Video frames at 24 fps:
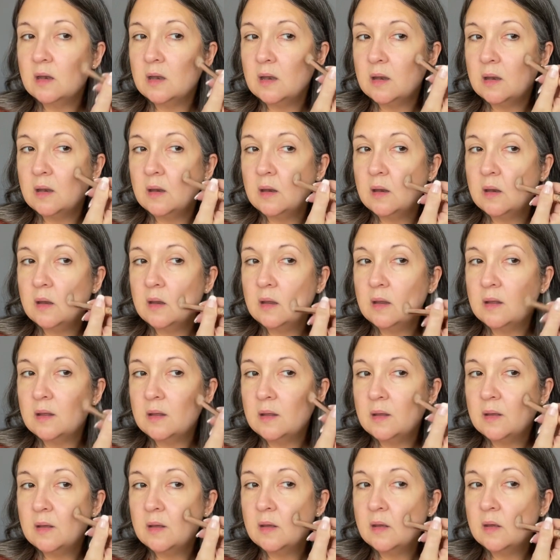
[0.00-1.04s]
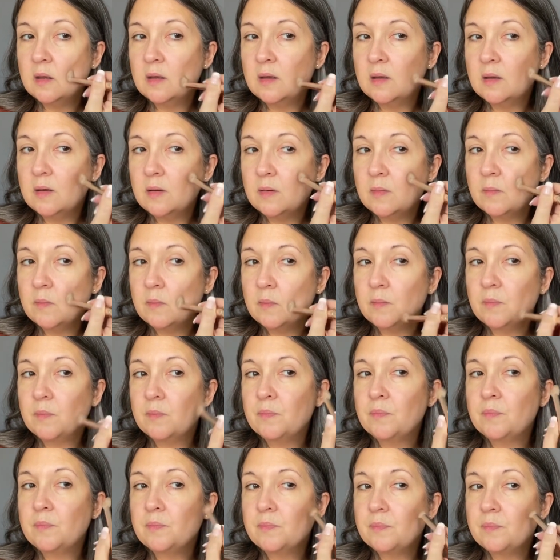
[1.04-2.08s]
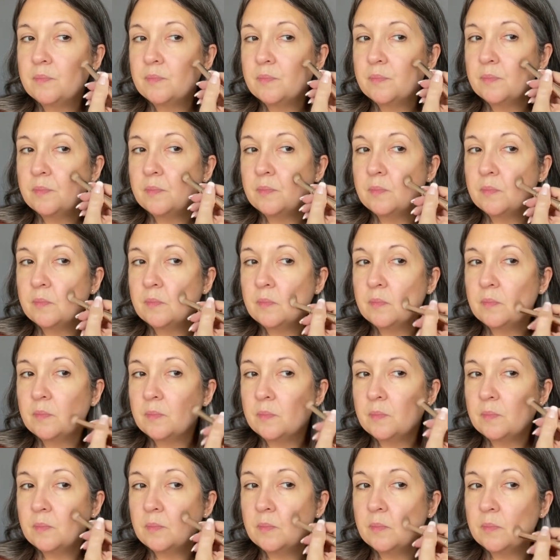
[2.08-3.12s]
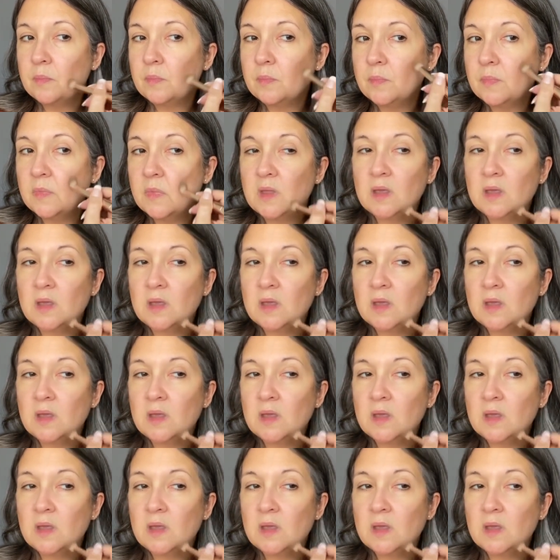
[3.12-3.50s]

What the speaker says: [no speech]